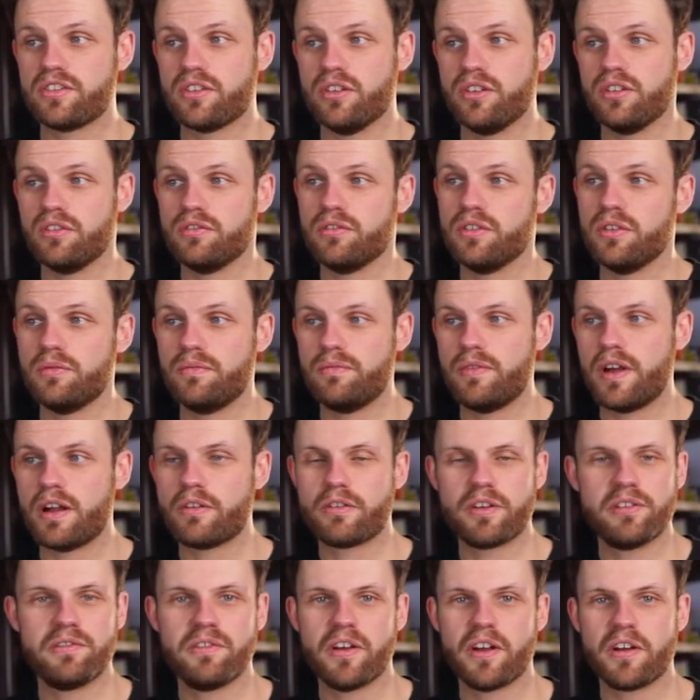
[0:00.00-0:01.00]
gone for
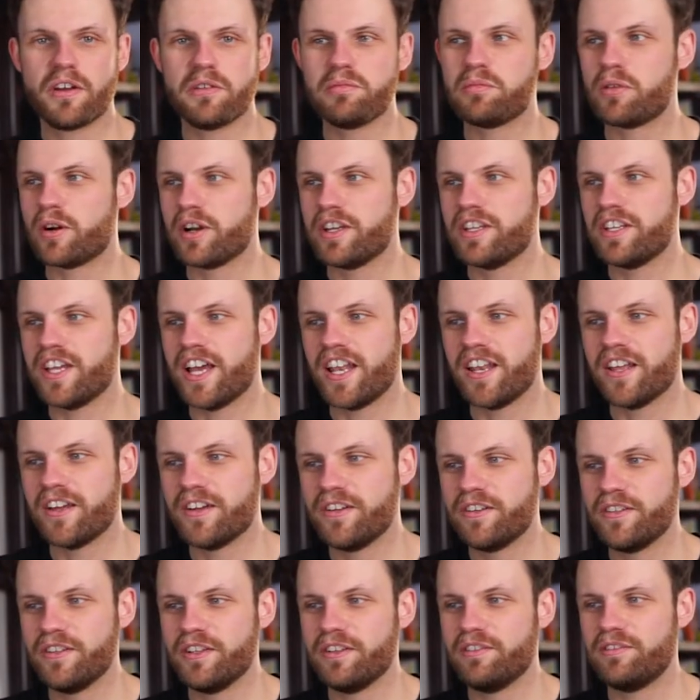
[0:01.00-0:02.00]
very bright yellow.
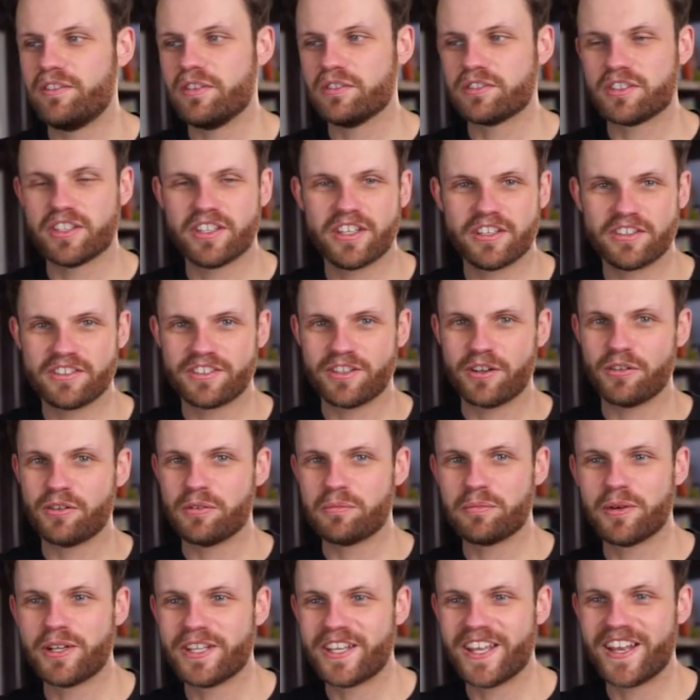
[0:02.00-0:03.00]
It feels like they've stolen
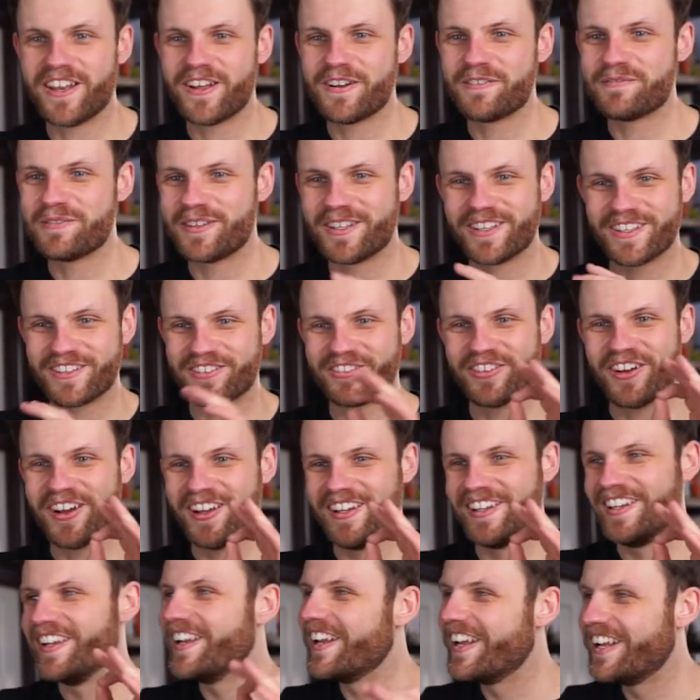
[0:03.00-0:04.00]
my yellow, but that's
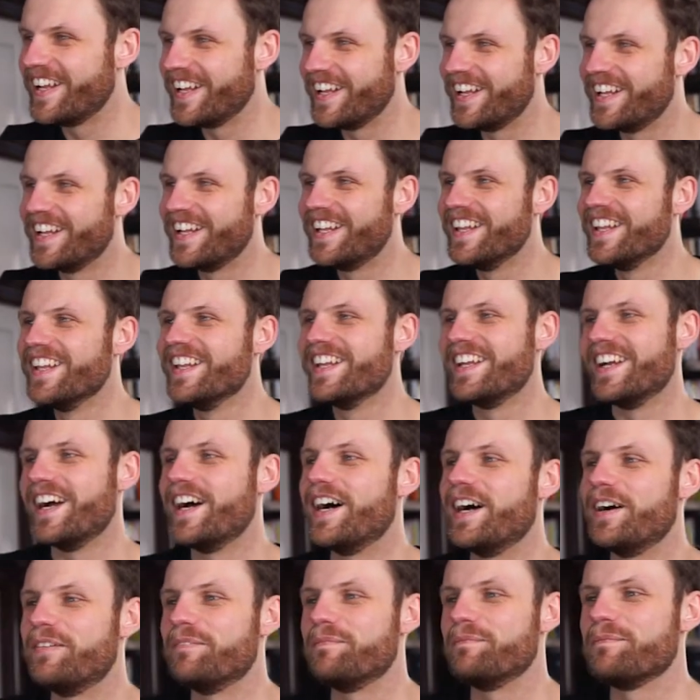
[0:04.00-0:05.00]
fine.
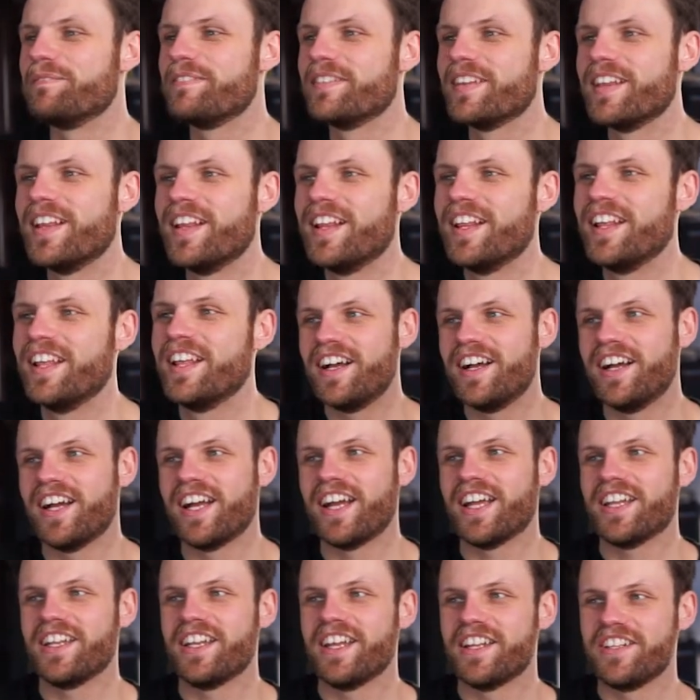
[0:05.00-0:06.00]

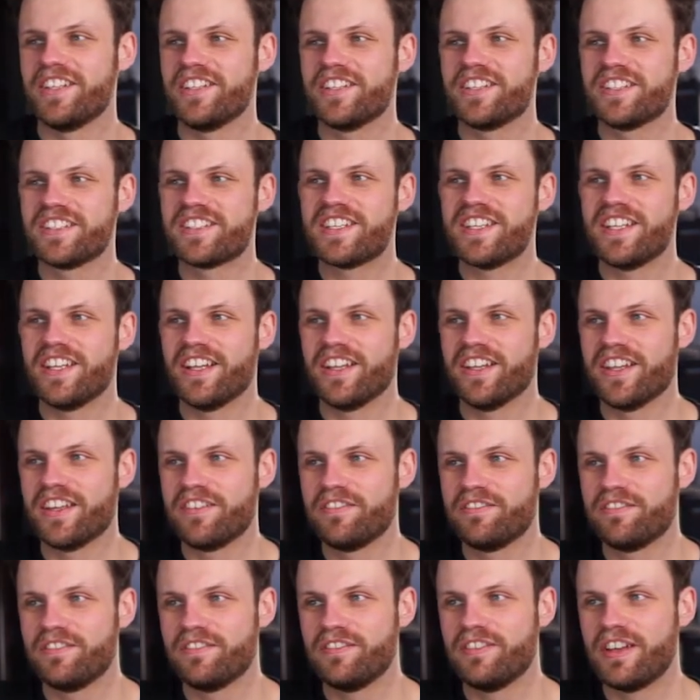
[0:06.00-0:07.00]
And you can see like
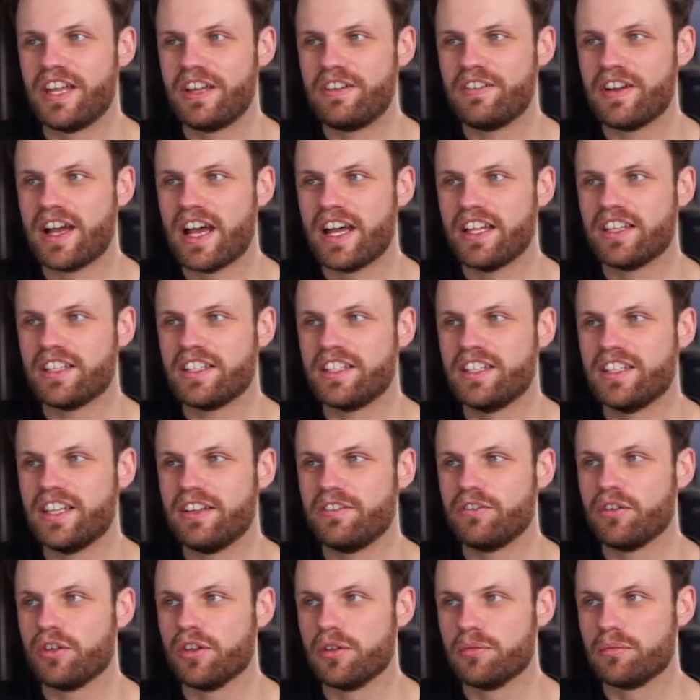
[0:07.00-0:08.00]
they've
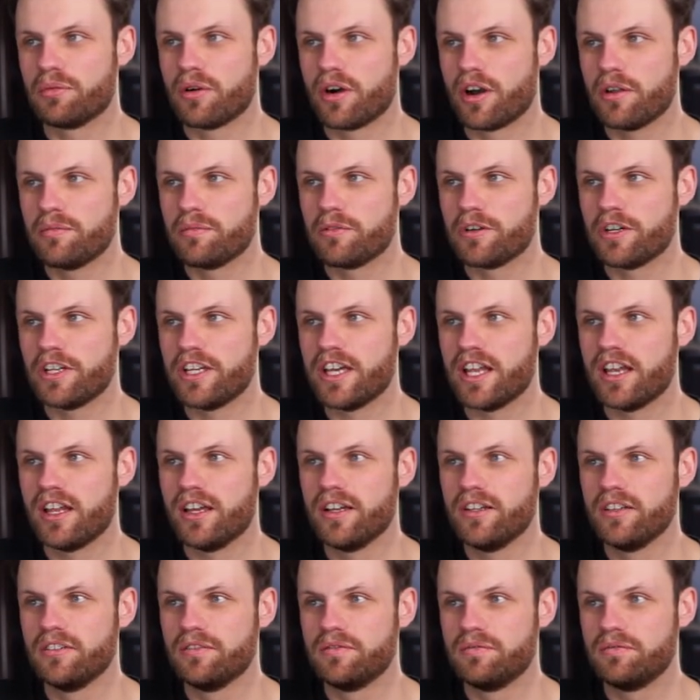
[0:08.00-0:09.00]
got the primary
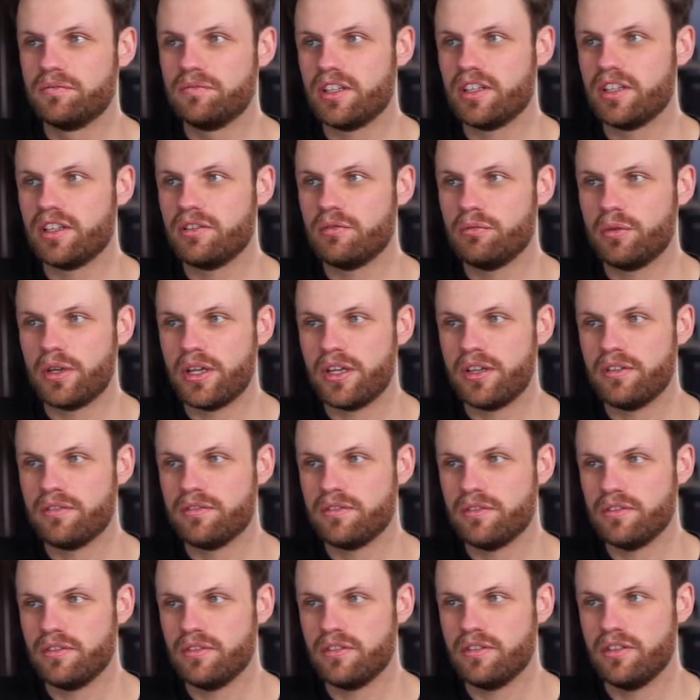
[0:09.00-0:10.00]
yellow with
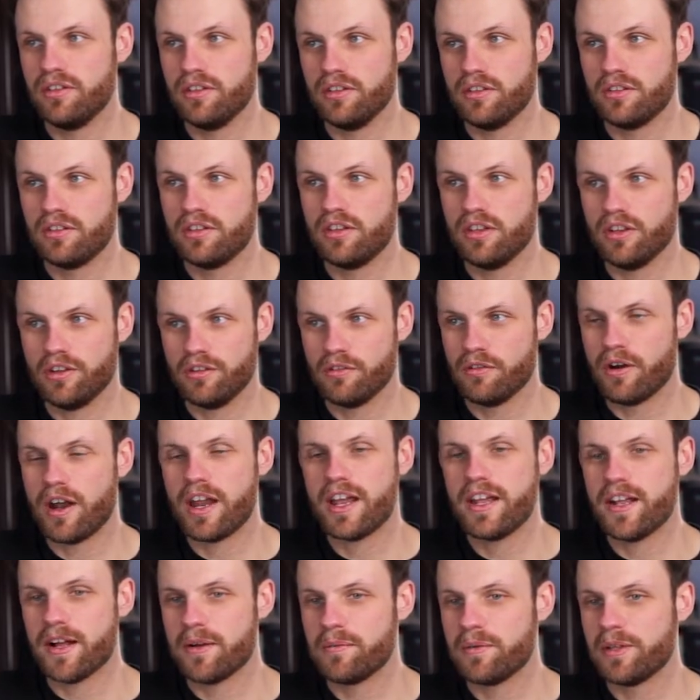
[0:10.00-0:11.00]
the
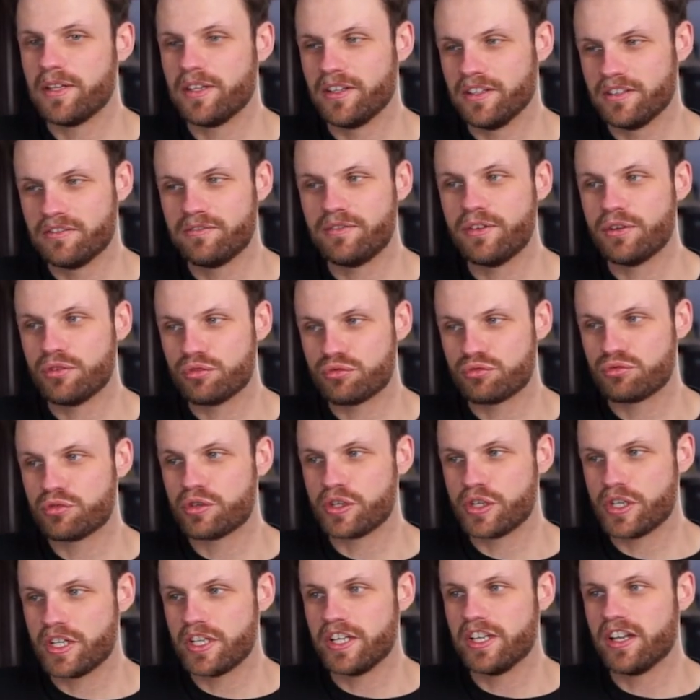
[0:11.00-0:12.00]
grey. I mean, this feels
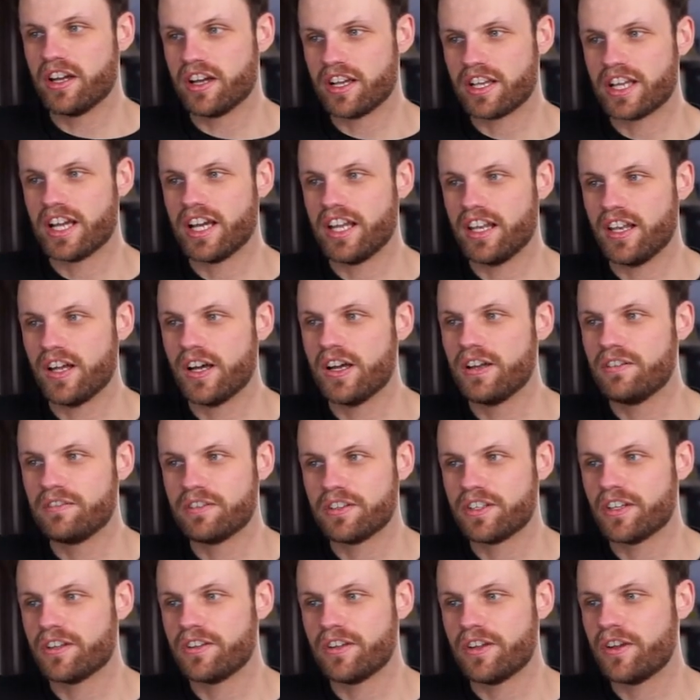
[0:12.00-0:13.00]
really like at live. I
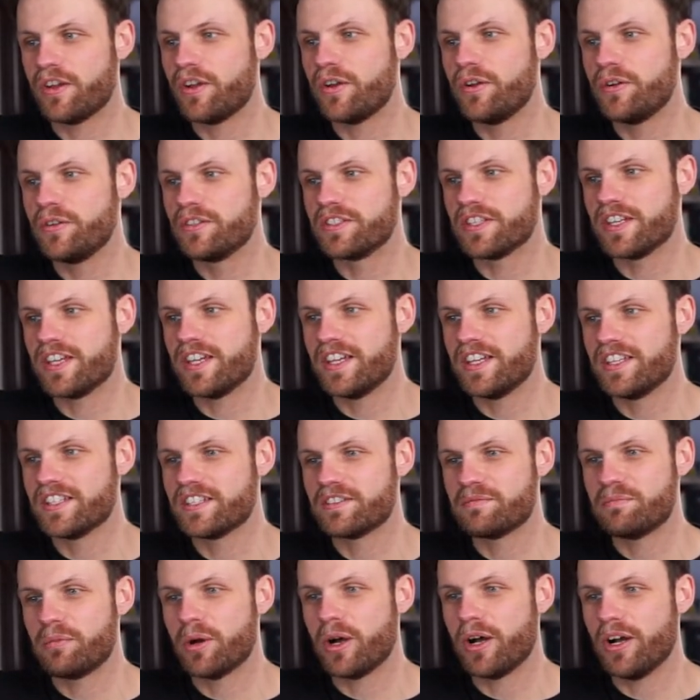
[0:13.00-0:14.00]
don't know whose it is,
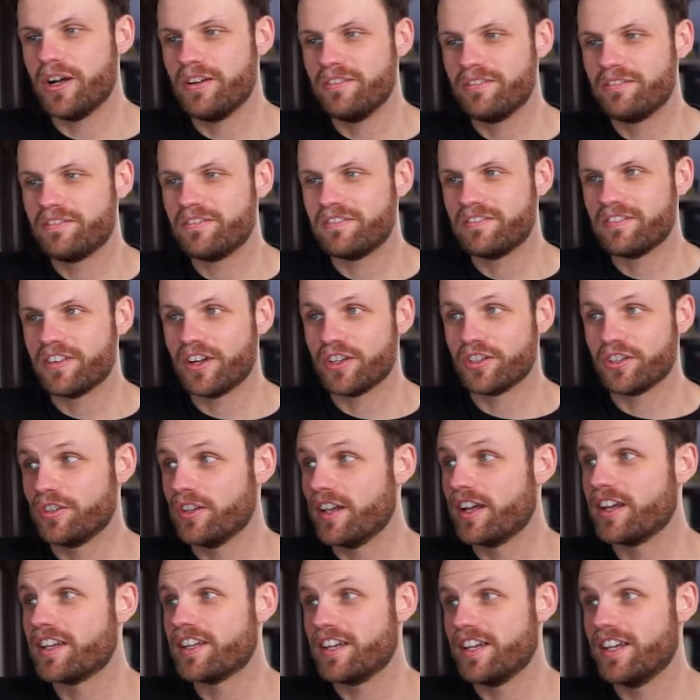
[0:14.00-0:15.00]
but I
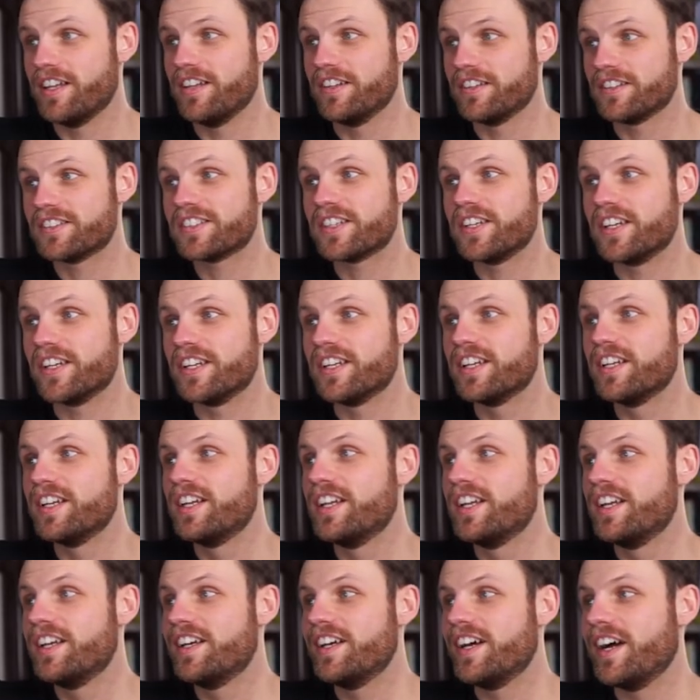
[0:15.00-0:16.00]
like it. It looks good.
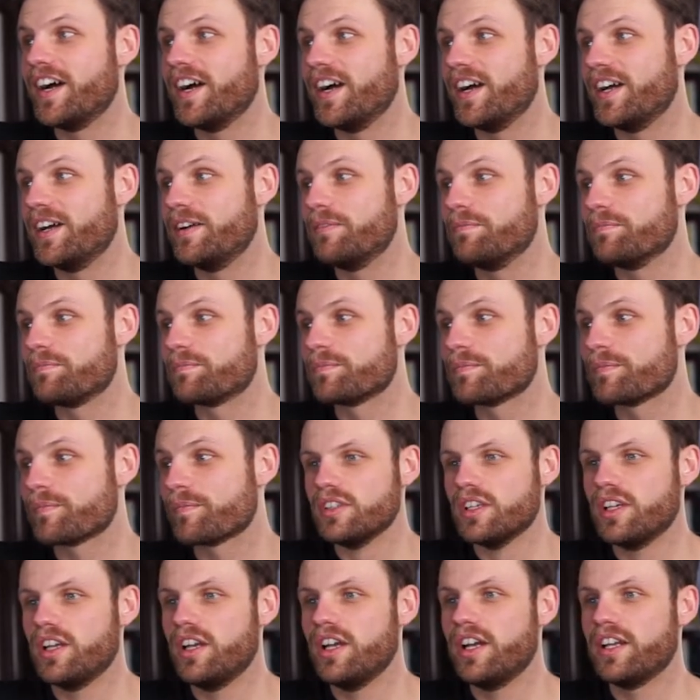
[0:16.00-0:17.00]

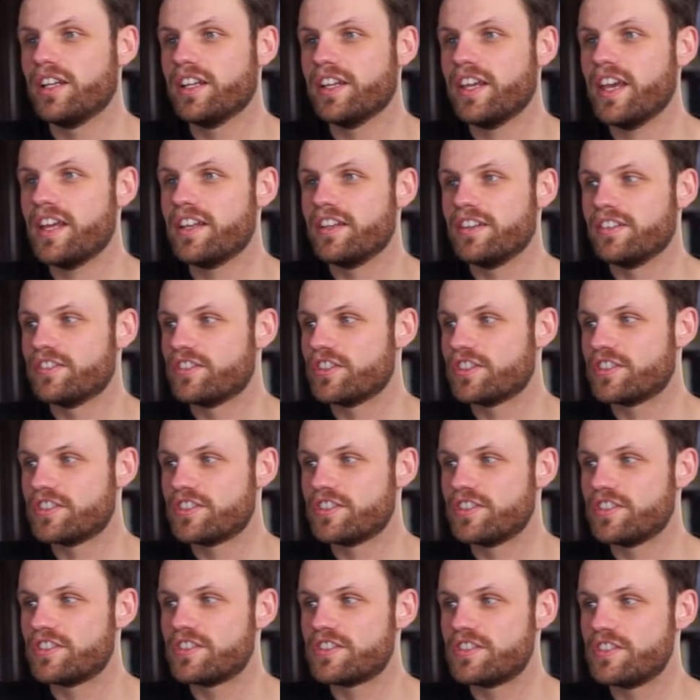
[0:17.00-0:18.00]
And again,
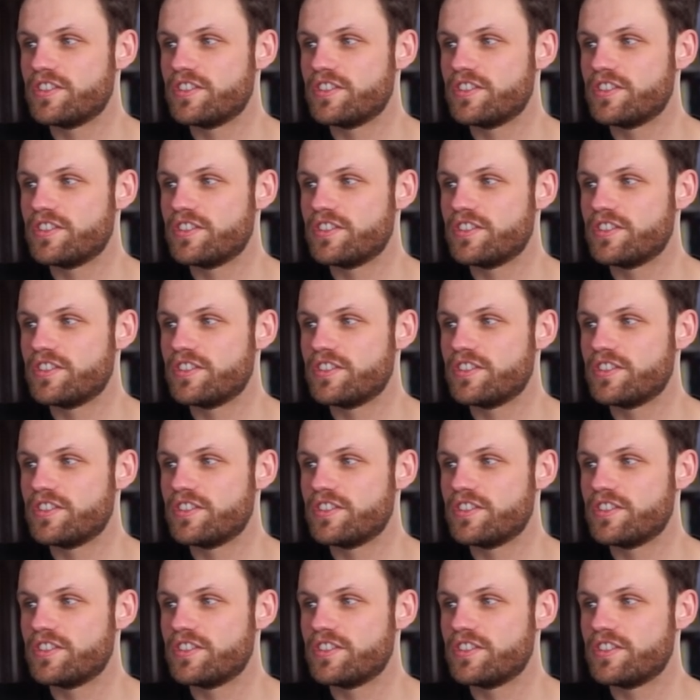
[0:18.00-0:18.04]
just